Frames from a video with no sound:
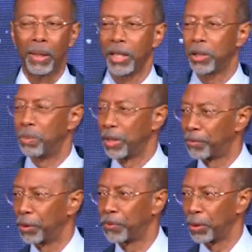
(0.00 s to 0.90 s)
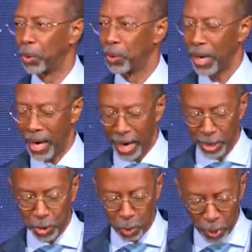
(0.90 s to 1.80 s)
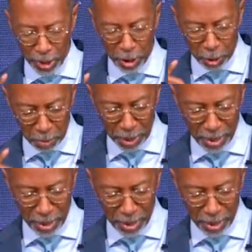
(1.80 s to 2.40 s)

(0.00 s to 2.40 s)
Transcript: is being fulfilled as we speak.